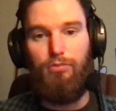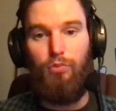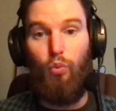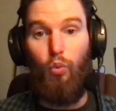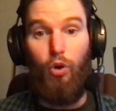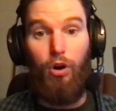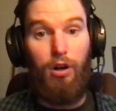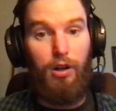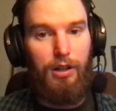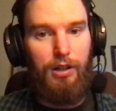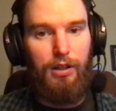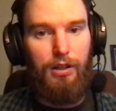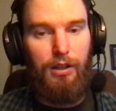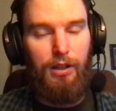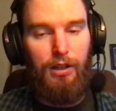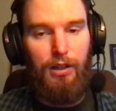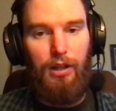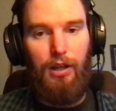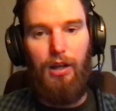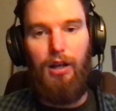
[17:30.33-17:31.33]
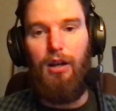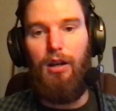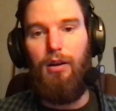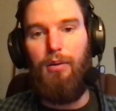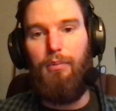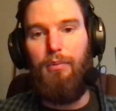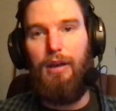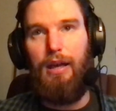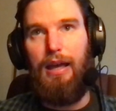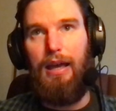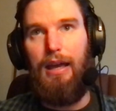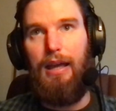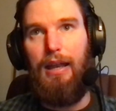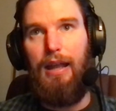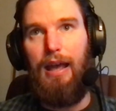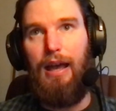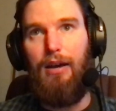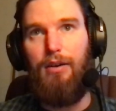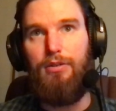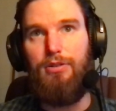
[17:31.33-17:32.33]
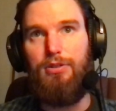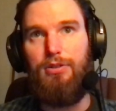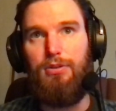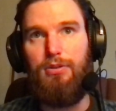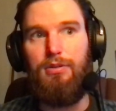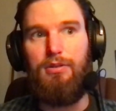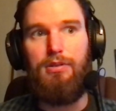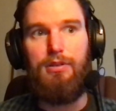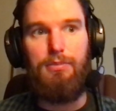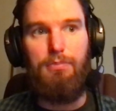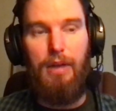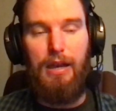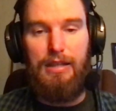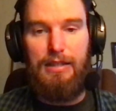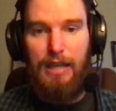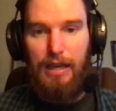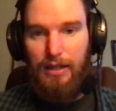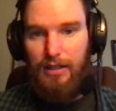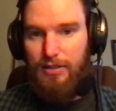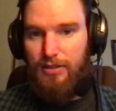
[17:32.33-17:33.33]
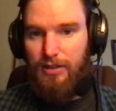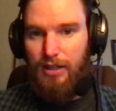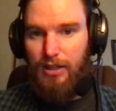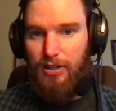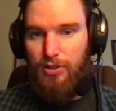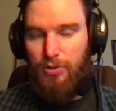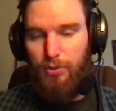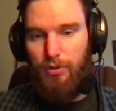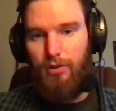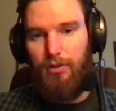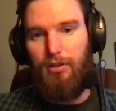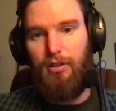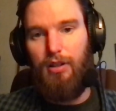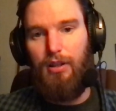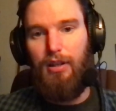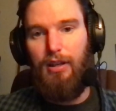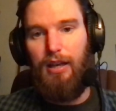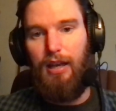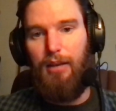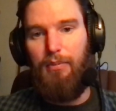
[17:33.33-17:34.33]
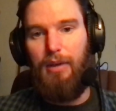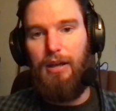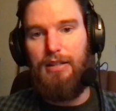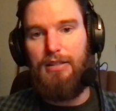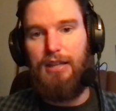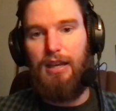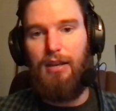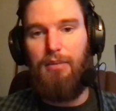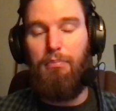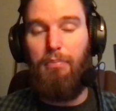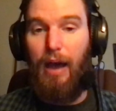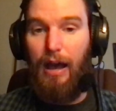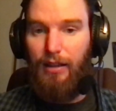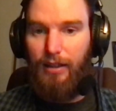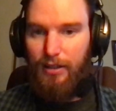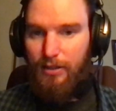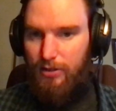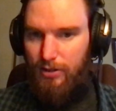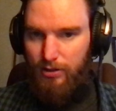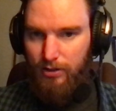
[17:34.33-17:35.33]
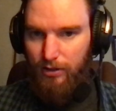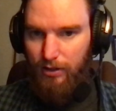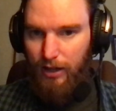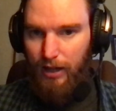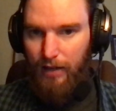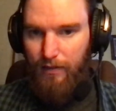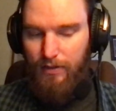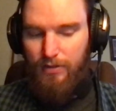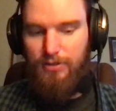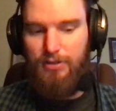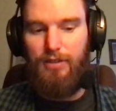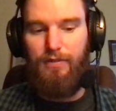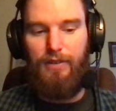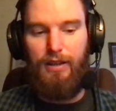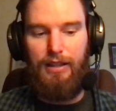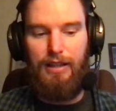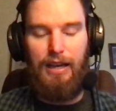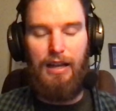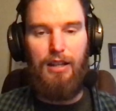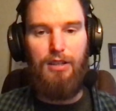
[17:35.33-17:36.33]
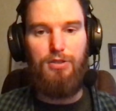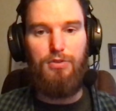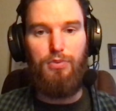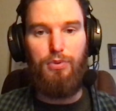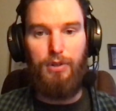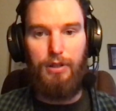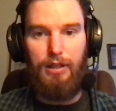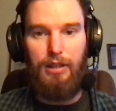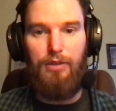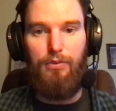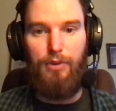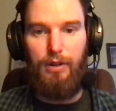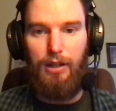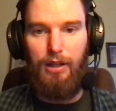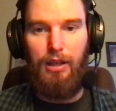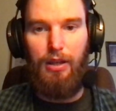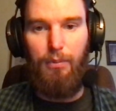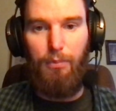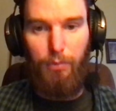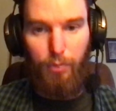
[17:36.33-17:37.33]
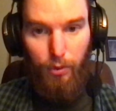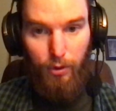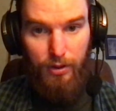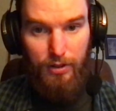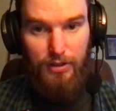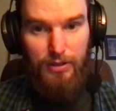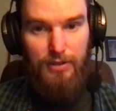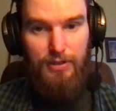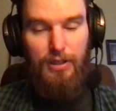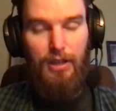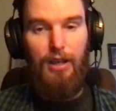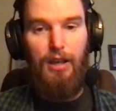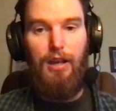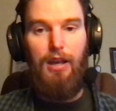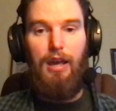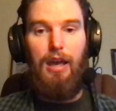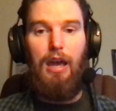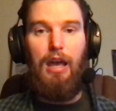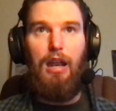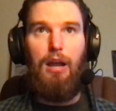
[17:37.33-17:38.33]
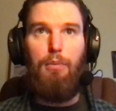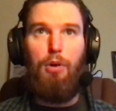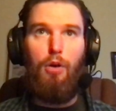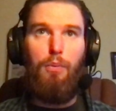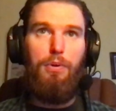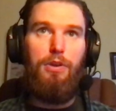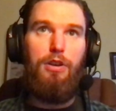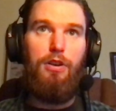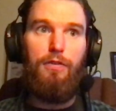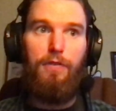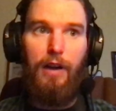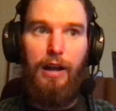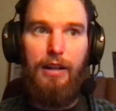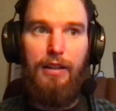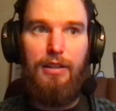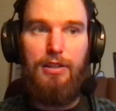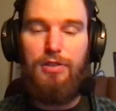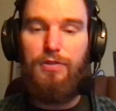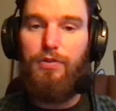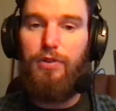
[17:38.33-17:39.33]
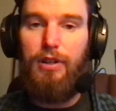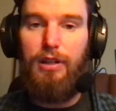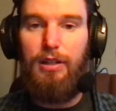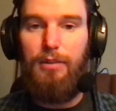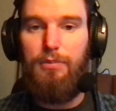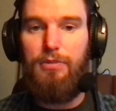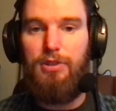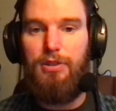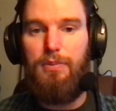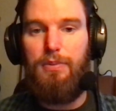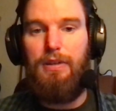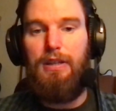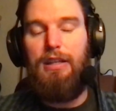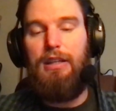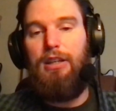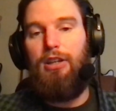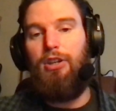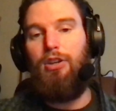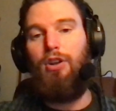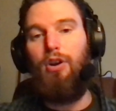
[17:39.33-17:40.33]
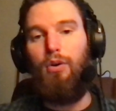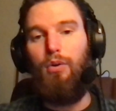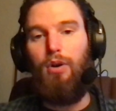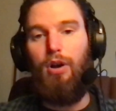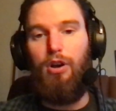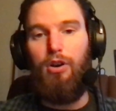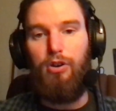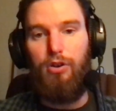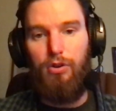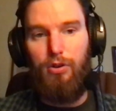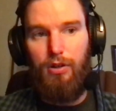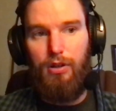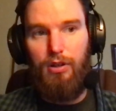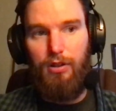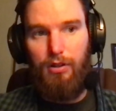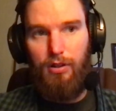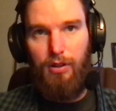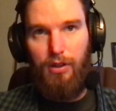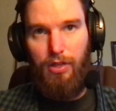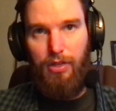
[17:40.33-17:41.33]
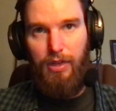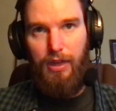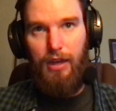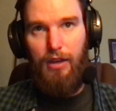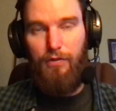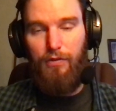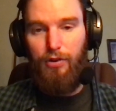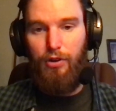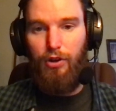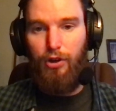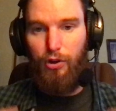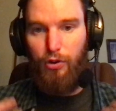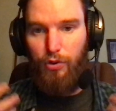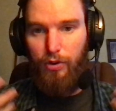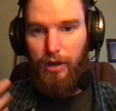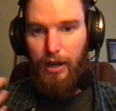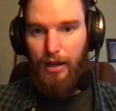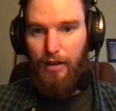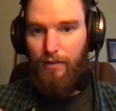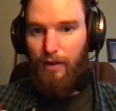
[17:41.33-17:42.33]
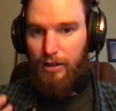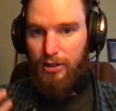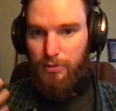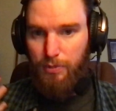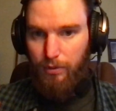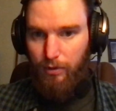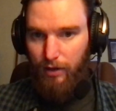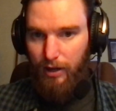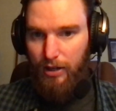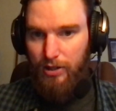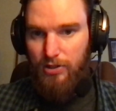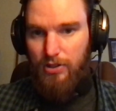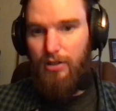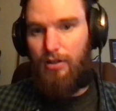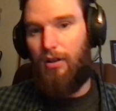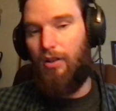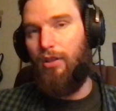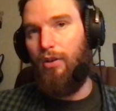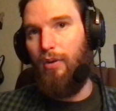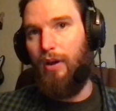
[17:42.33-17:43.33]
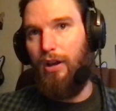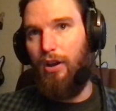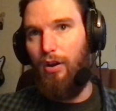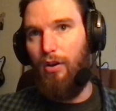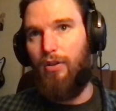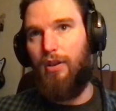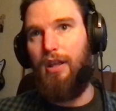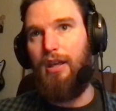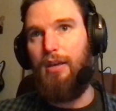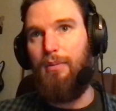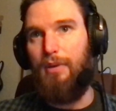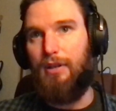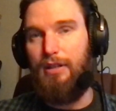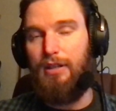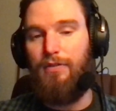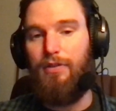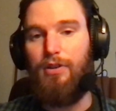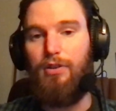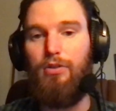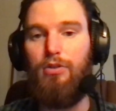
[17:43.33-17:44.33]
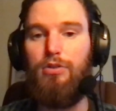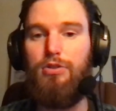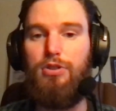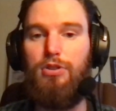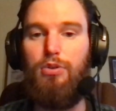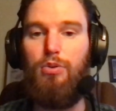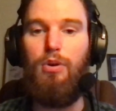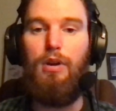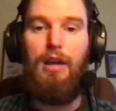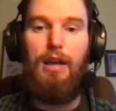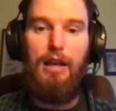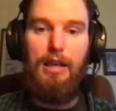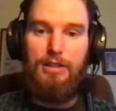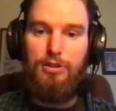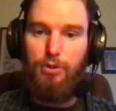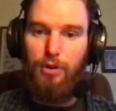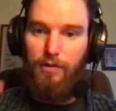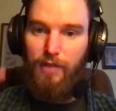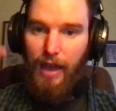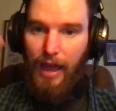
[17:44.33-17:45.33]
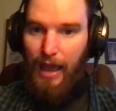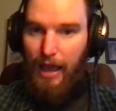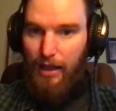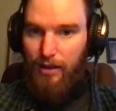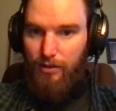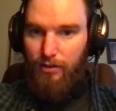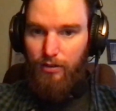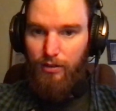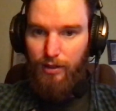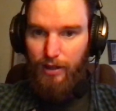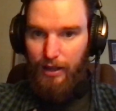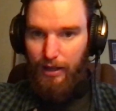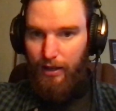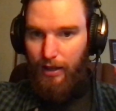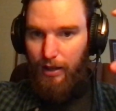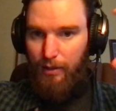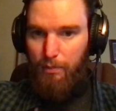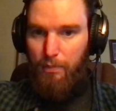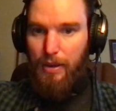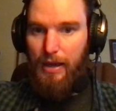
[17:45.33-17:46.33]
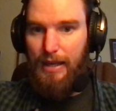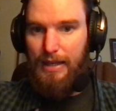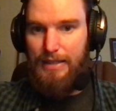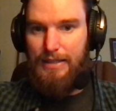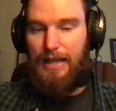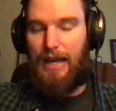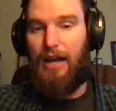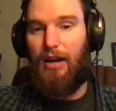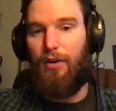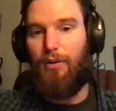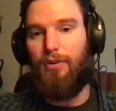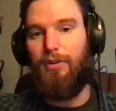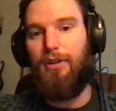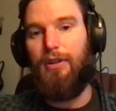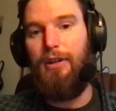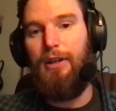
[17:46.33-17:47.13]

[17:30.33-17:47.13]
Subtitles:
work, and how to maintain a schedule and maintain balance in your life and stuff like that is really, really important. And I'm hoping you're finding this freedom to be, a good thing for your creative exploration, although I know that it can be difficult to sort of handle and pin down.